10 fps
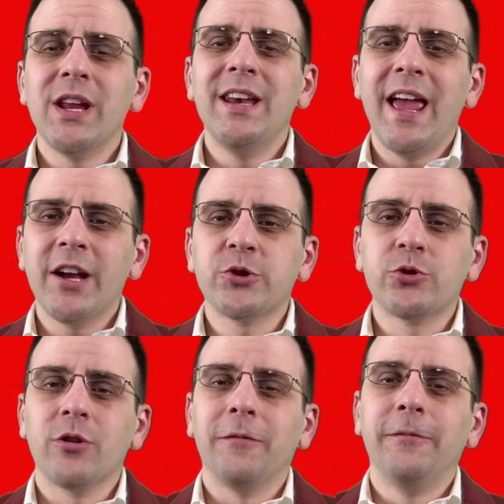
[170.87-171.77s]
an
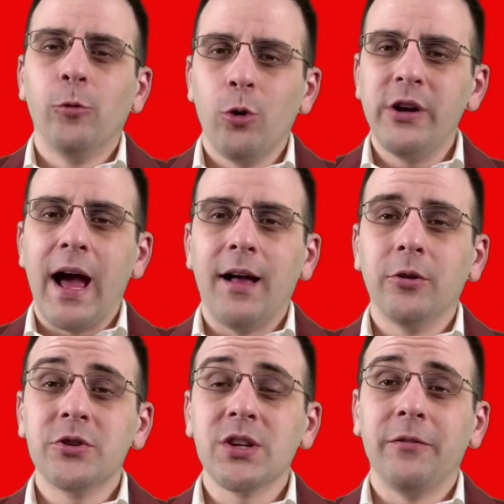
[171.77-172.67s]
extra
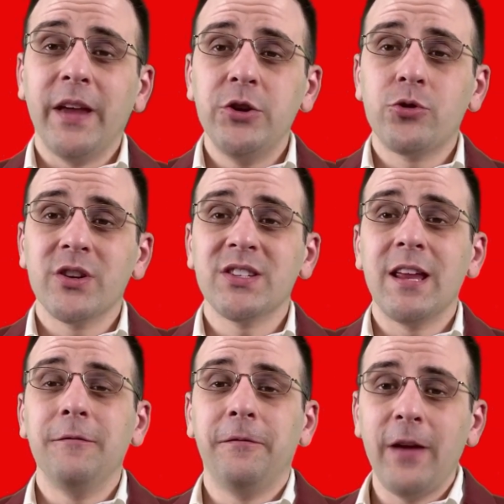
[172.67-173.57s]
$4 of interest
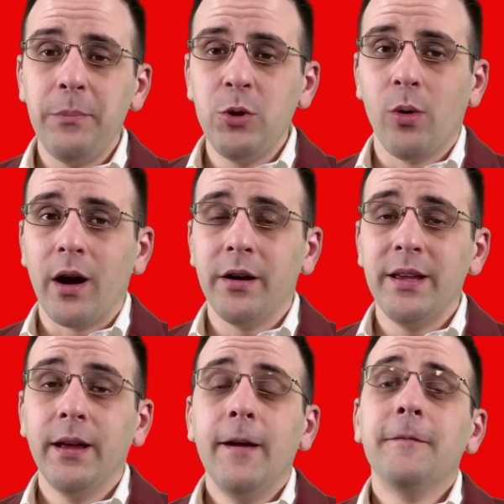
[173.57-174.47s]
in February
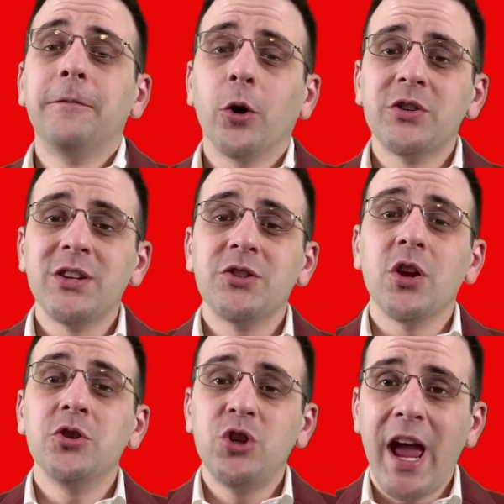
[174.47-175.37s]
versus
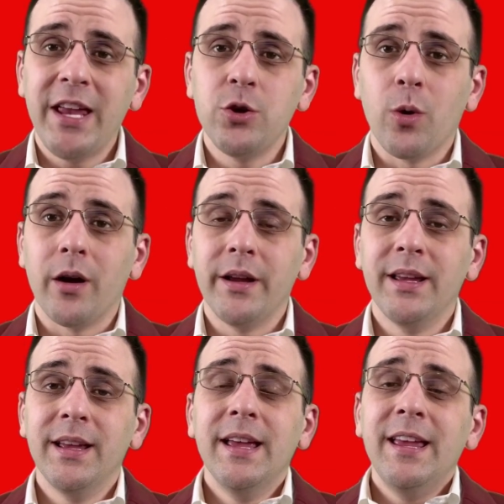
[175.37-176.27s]
January
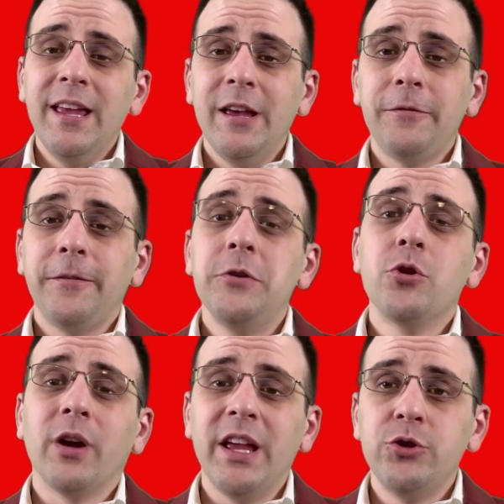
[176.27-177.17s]
if
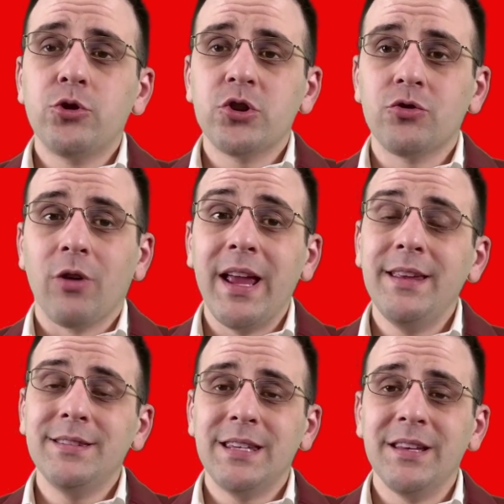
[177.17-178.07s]
your interest
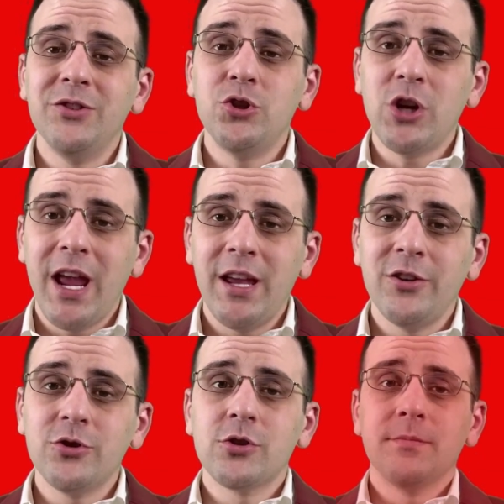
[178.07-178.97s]
rate didn't
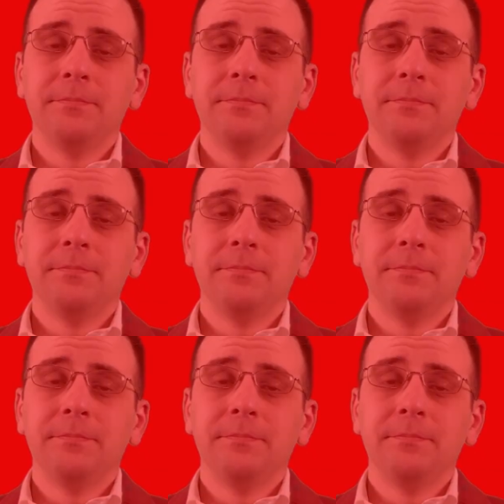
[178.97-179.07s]
change?